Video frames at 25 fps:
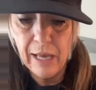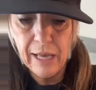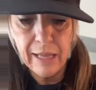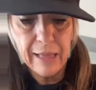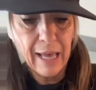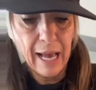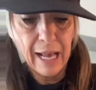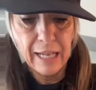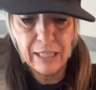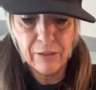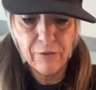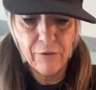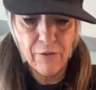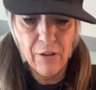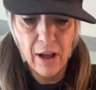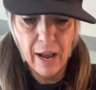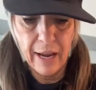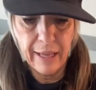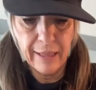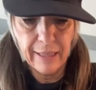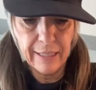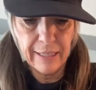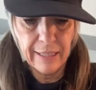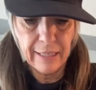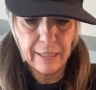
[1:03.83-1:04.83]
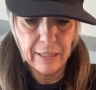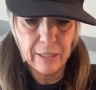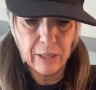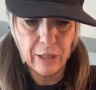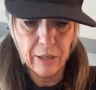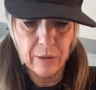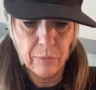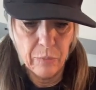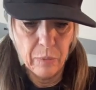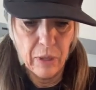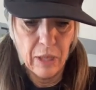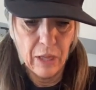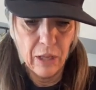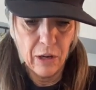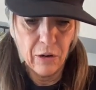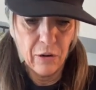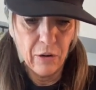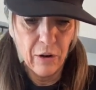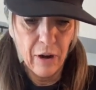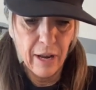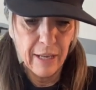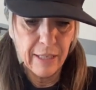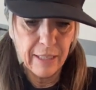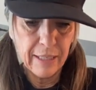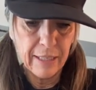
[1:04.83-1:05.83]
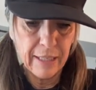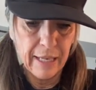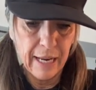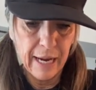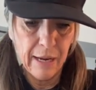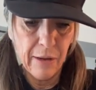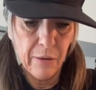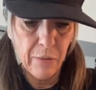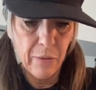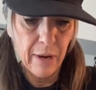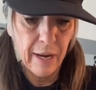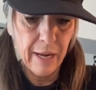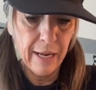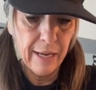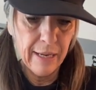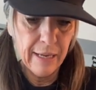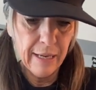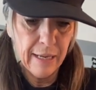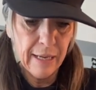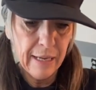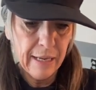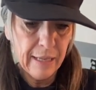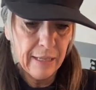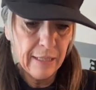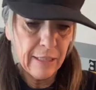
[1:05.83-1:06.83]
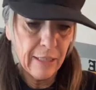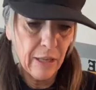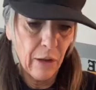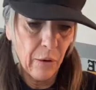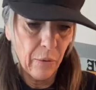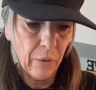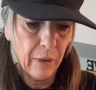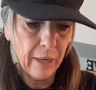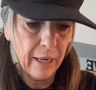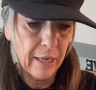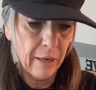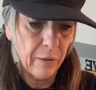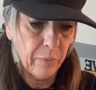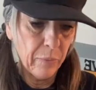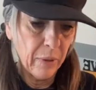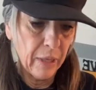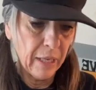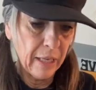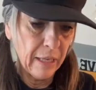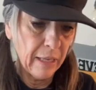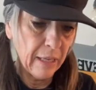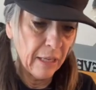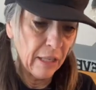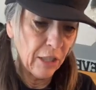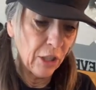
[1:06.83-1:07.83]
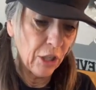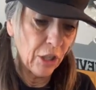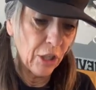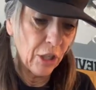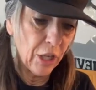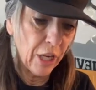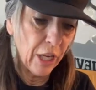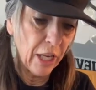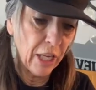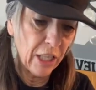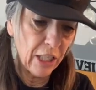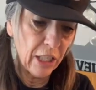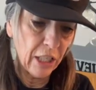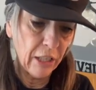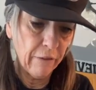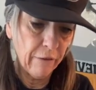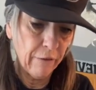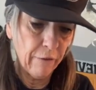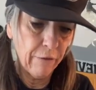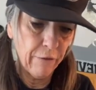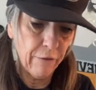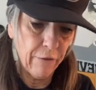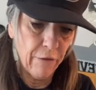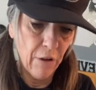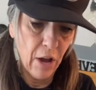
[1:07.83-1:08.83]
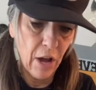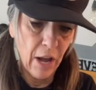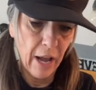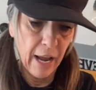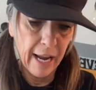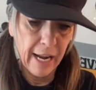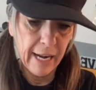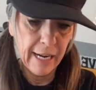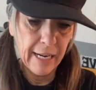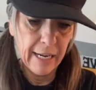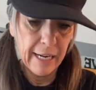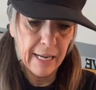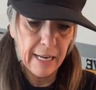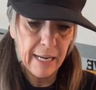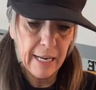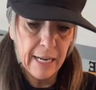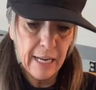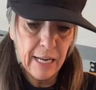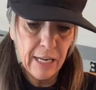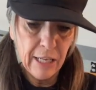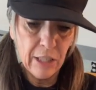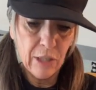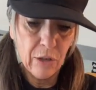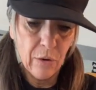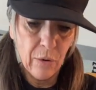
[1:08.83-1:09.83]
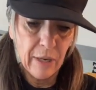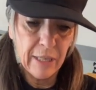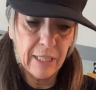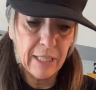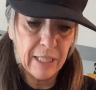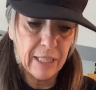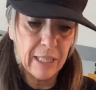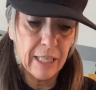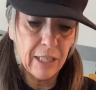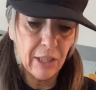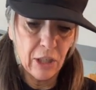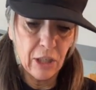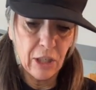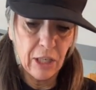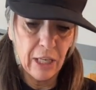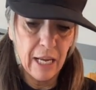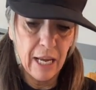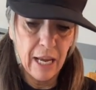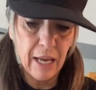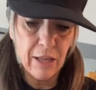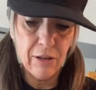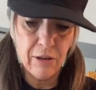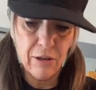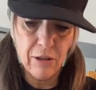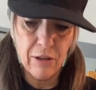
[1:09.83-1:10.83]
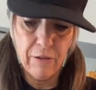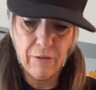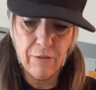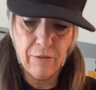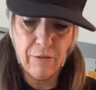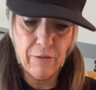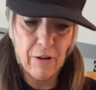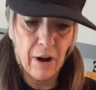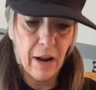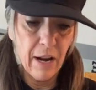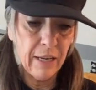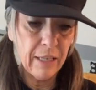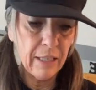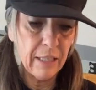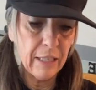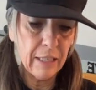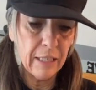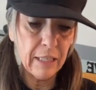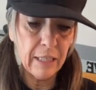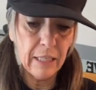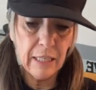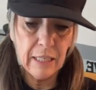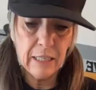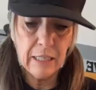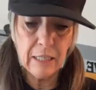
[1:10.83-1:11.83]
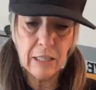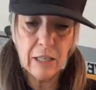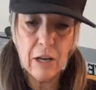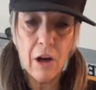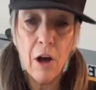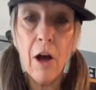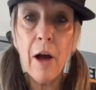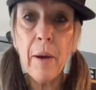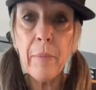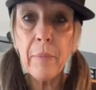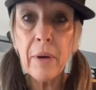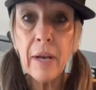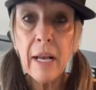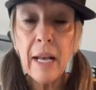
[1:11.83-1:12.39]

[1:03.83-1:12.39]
That's fine. This is going to be the crust anyway, so it'll be just fine. So I stitched together the front top.